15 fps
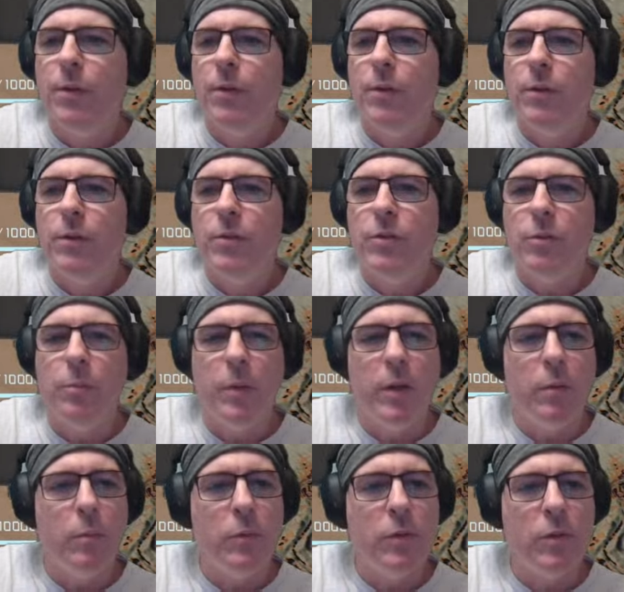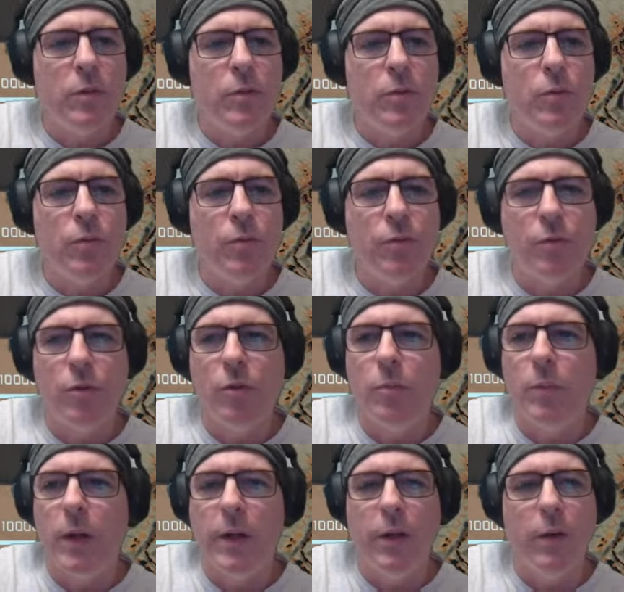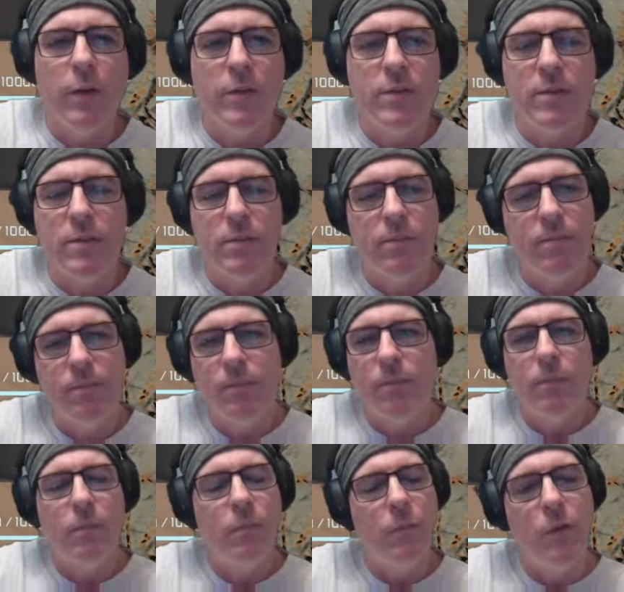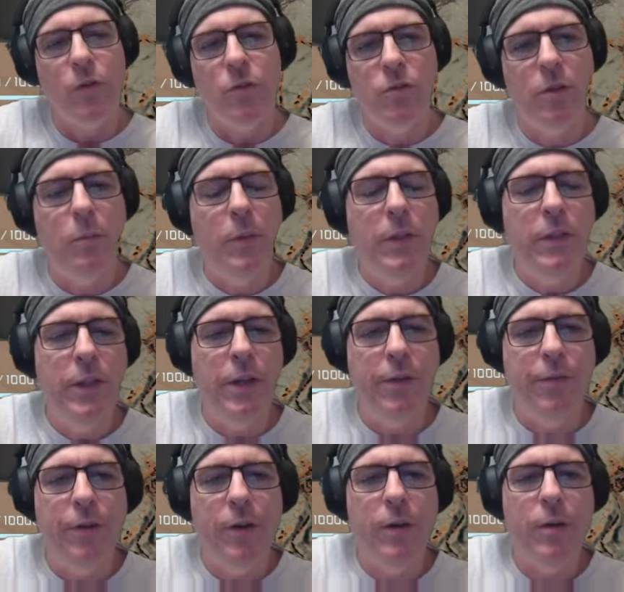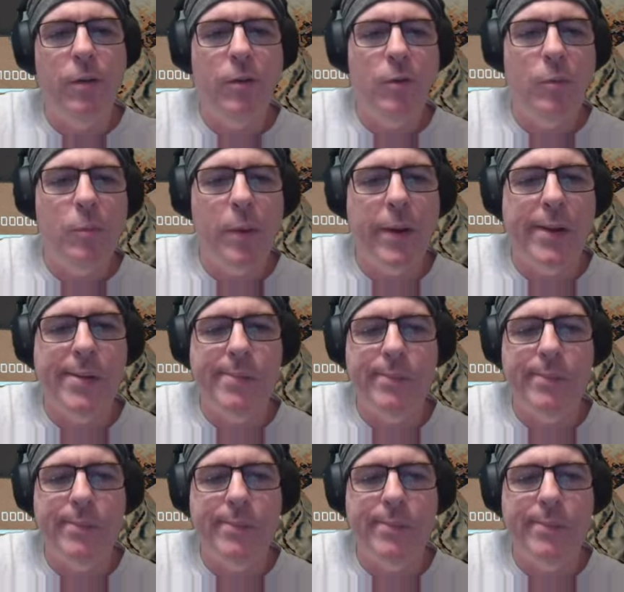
This should be in with the tools group. I know it's used completely different, but